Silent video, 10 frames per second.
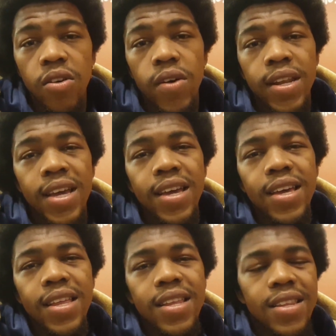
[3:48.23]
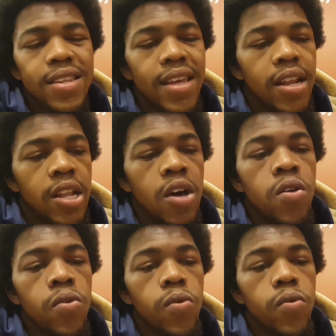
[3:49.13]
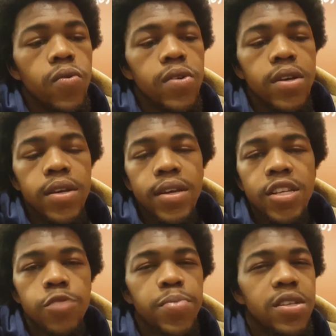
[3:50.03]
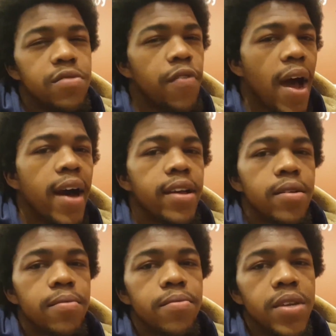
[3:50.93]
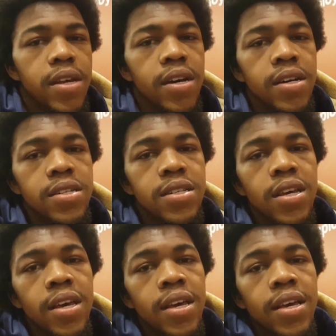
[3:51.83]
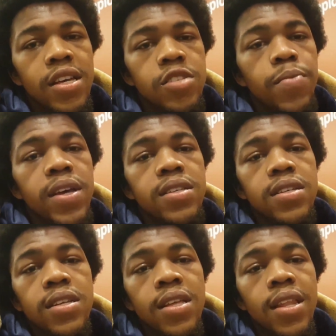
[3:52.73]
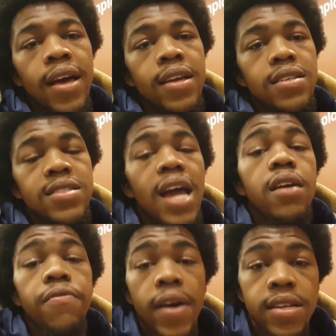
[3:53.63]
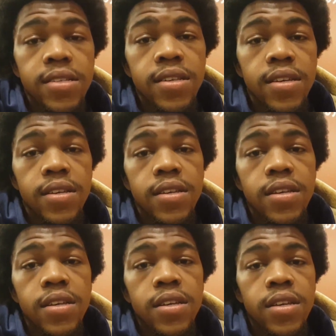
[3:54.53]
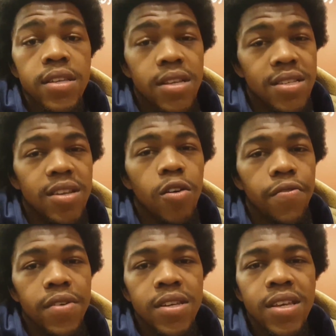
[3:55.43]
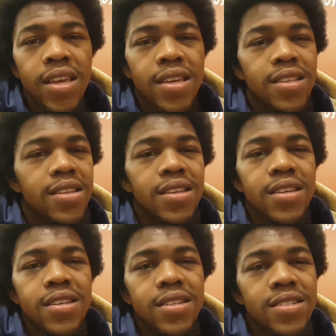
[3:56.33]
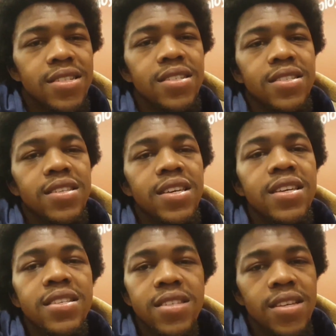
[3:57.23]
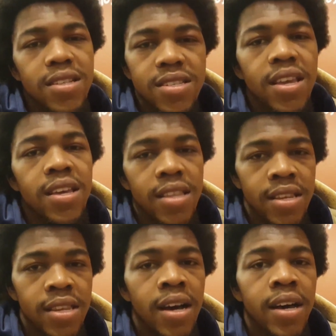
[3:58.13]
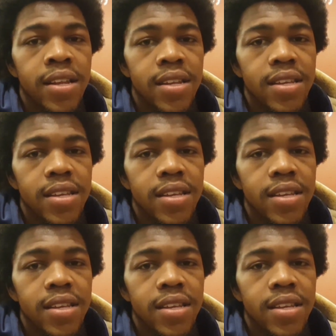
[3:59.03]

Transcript: And that alone, it speaks volume, because it's basically like sacrificing yourself. It ain't just easier said than done.